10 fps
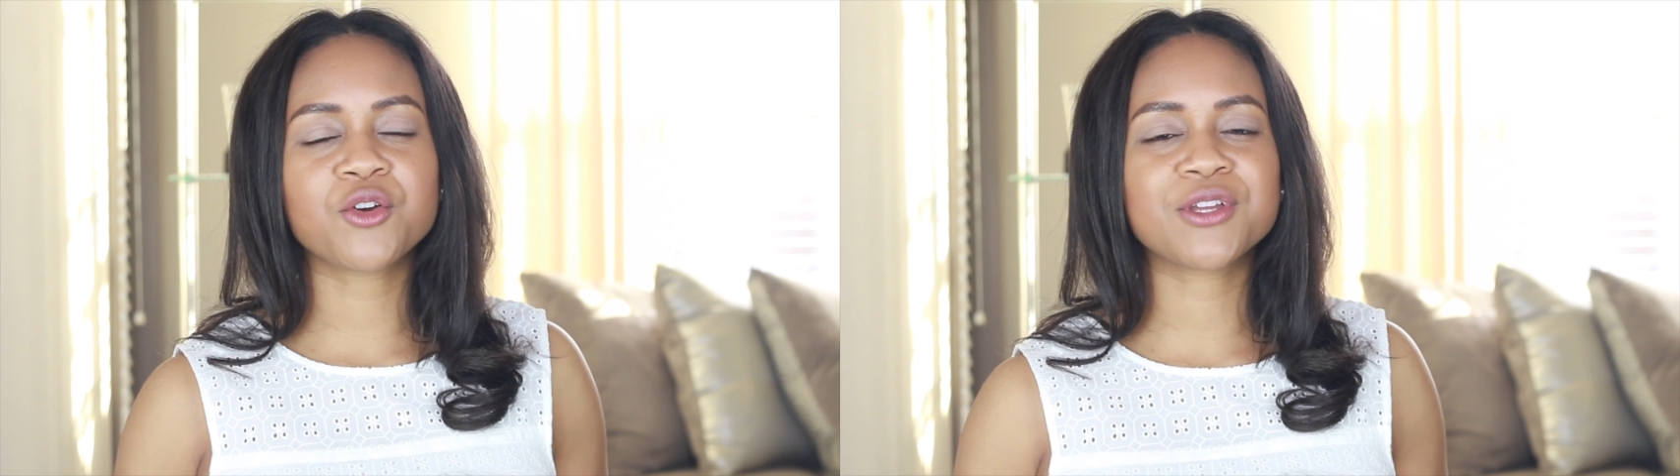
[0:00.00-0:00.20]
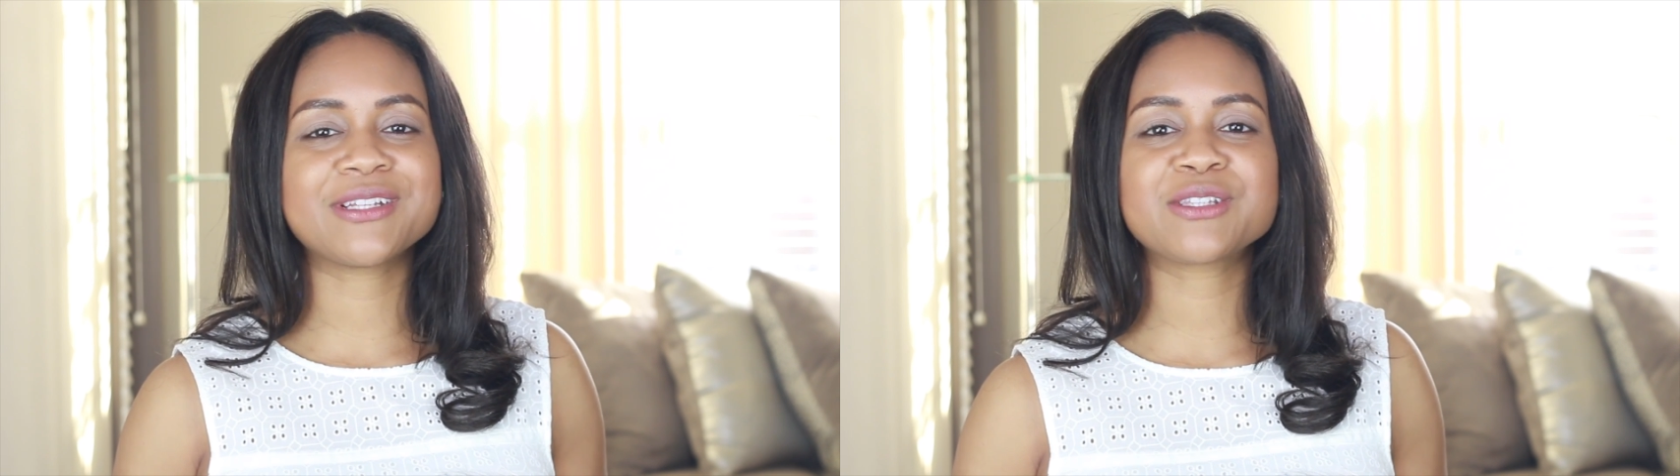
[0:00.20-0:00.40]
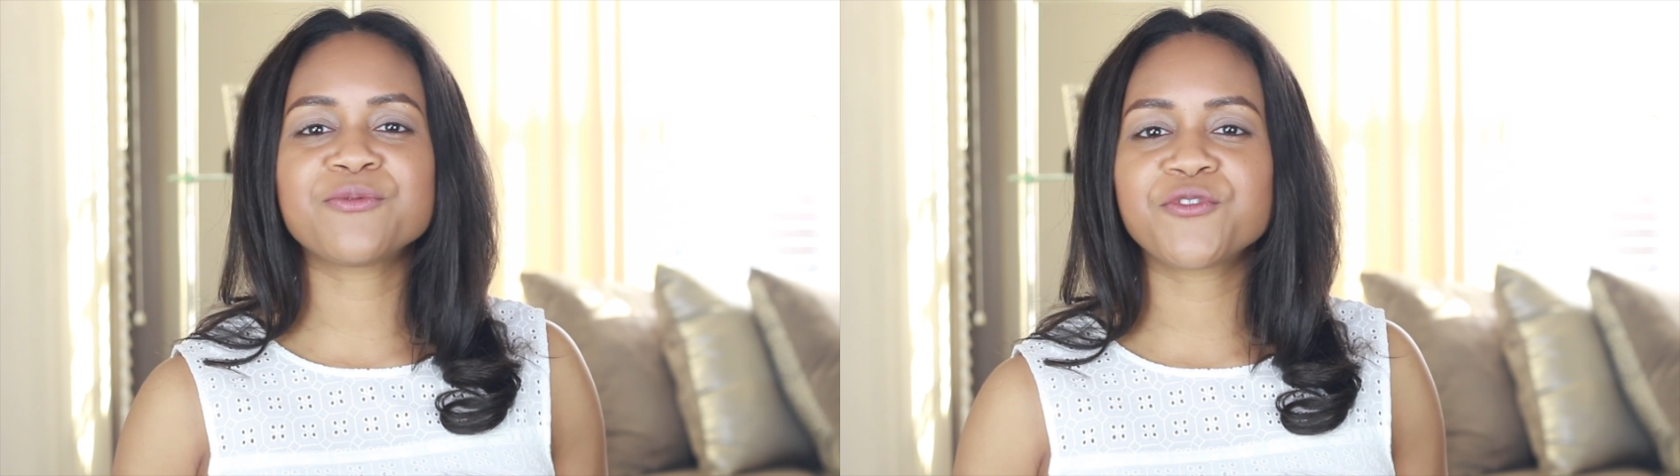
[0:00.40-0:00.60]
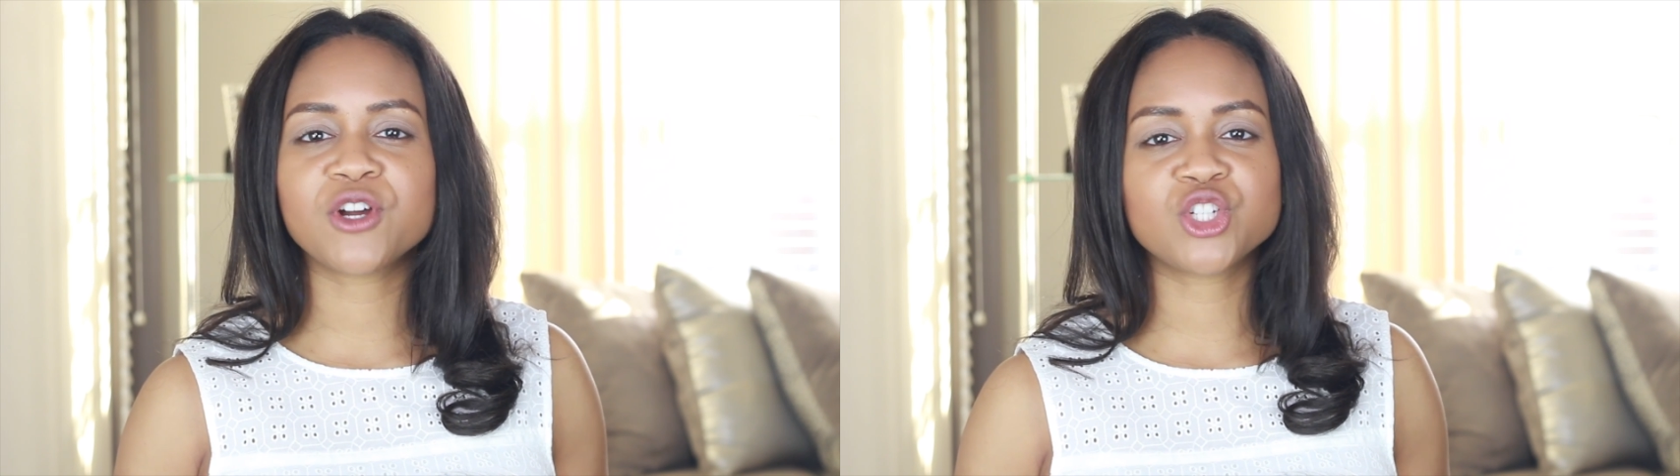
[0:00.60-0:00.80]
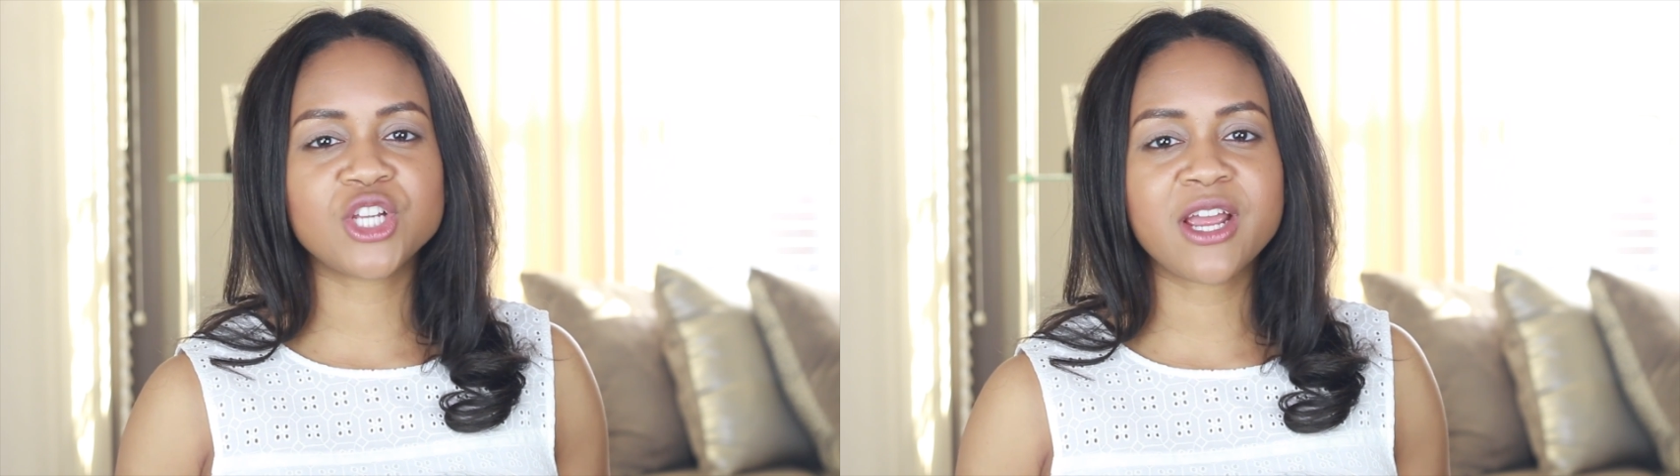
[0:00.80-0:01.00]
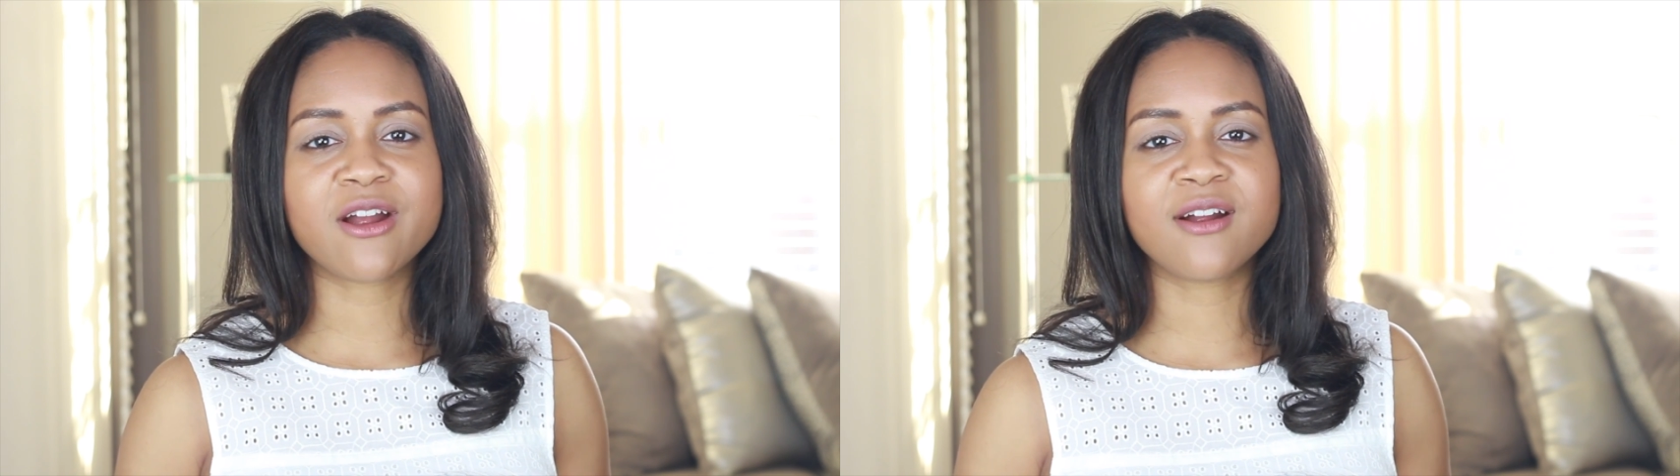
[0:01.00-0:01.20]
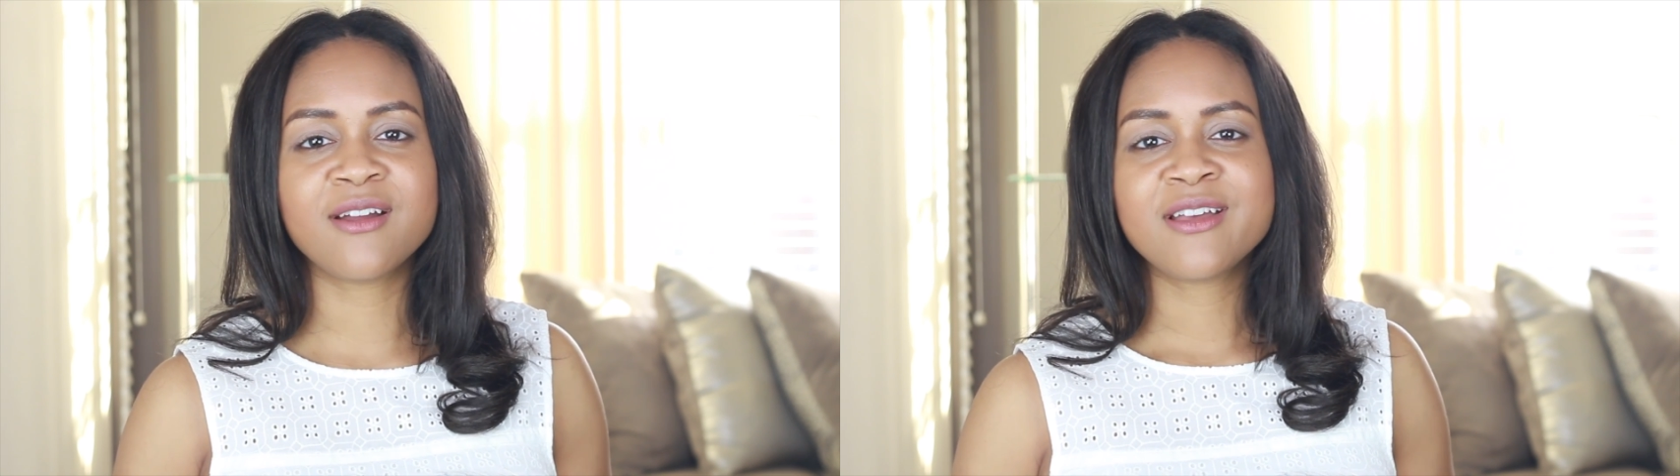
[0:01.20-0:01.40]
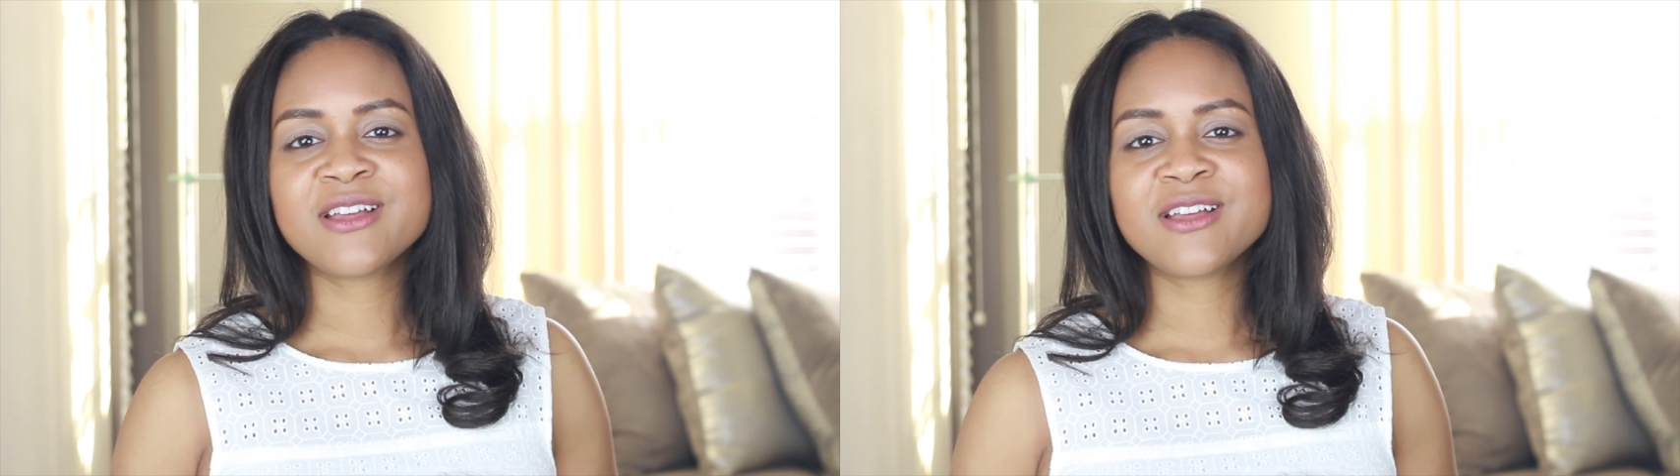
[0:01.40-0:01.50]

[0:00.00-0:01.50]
or get some fresh air.